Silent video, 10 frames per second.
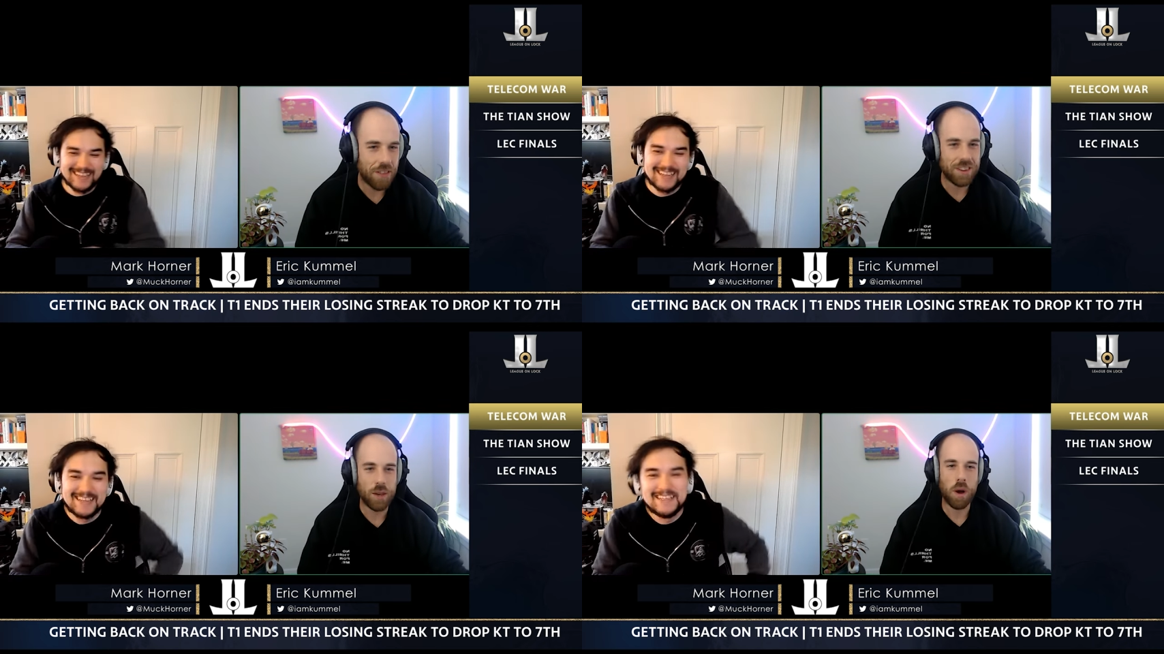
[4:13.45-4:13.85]

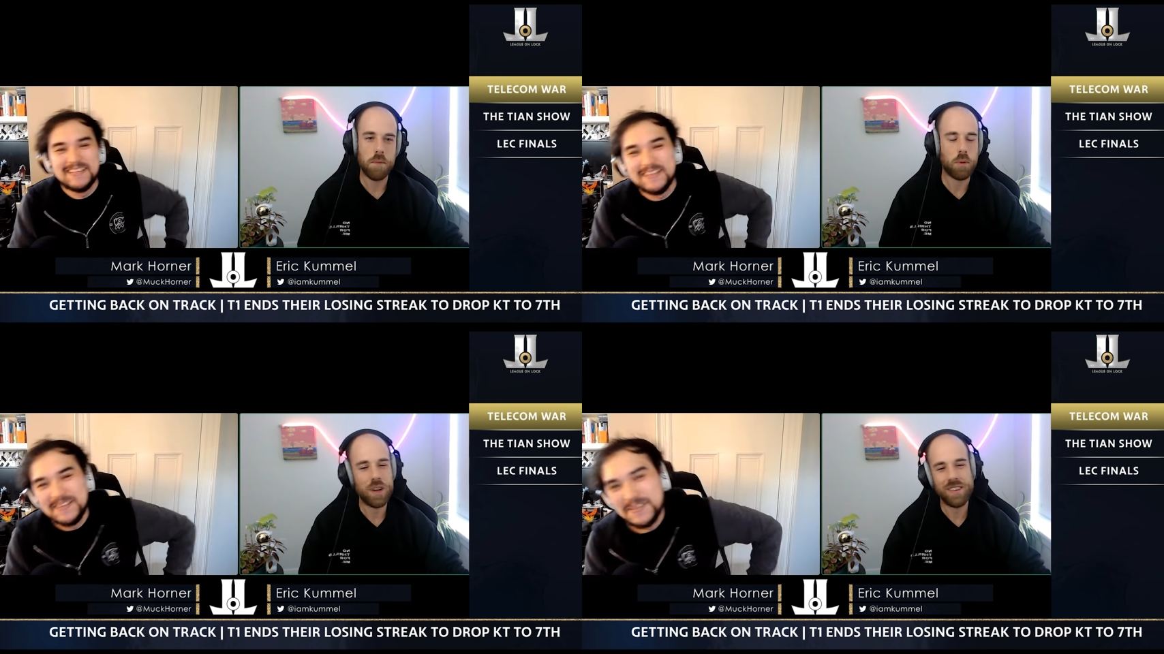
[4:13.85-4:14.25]
Speaker 1: and the T
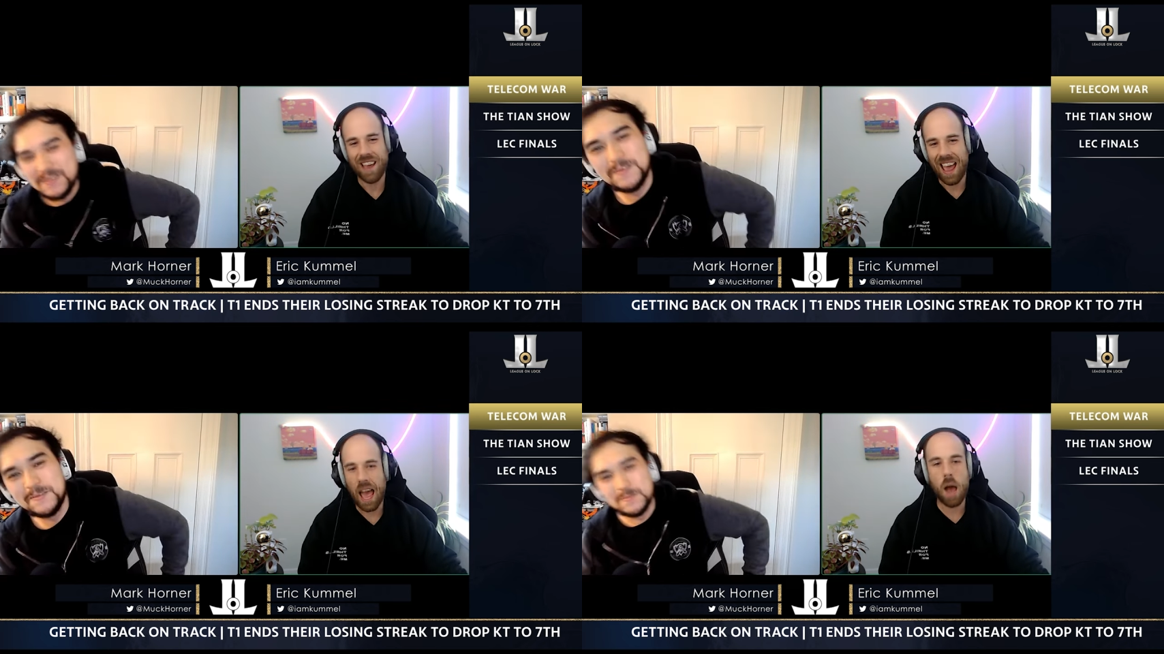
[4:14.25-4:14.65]
one
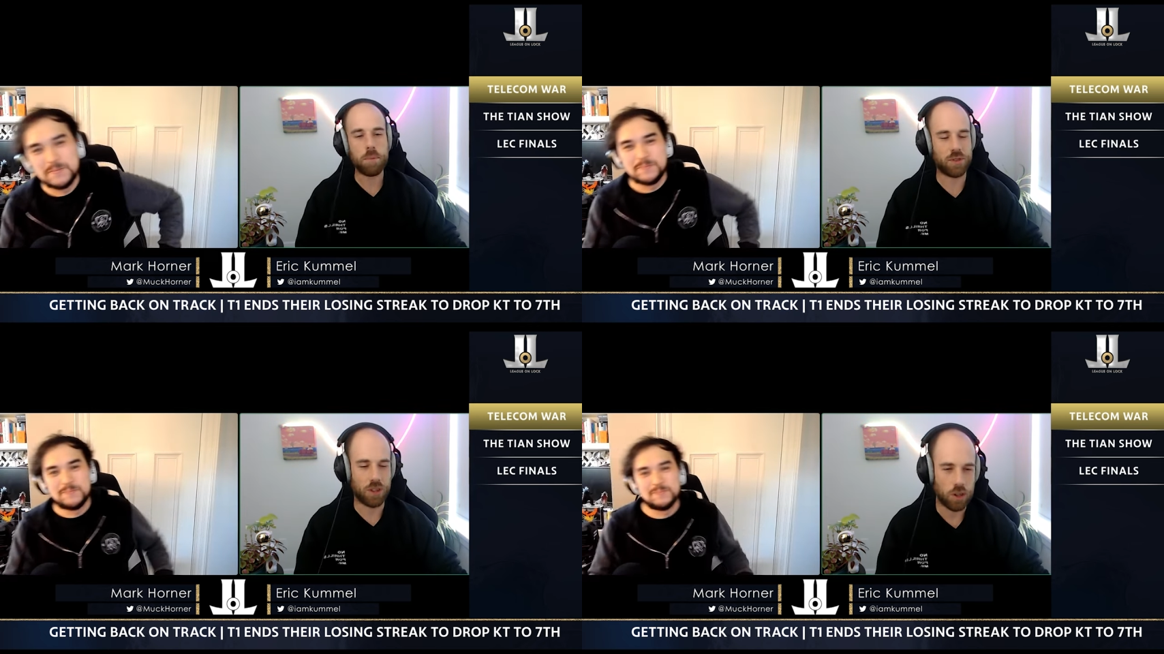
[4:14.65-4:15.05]
boys,
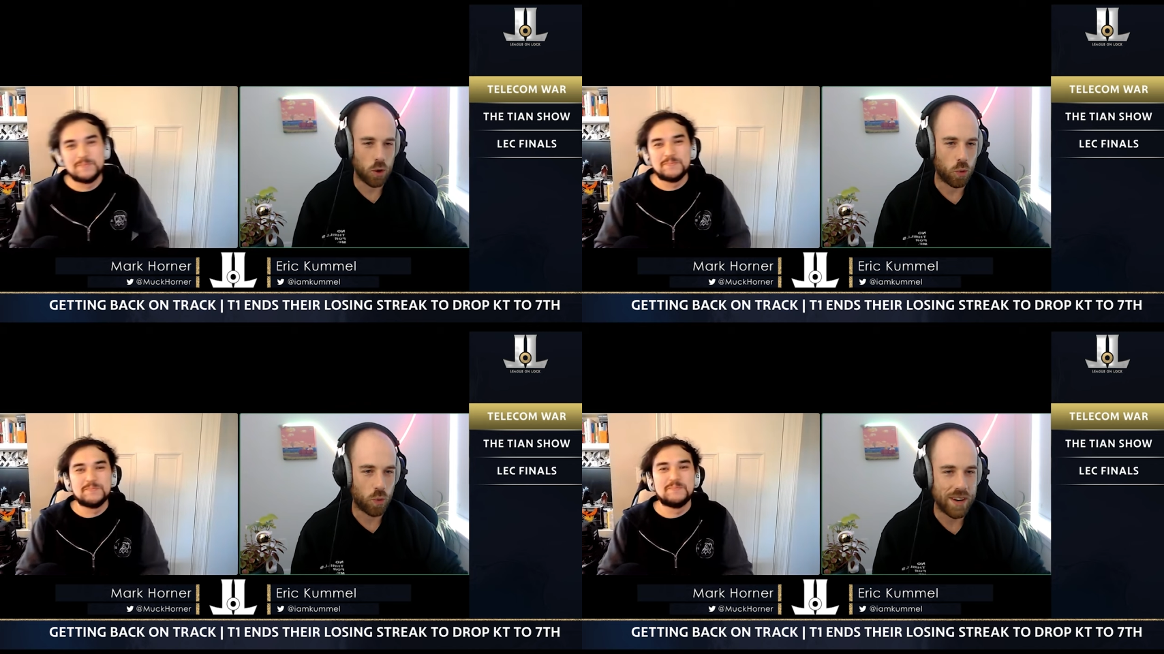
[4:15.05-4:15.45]
absolute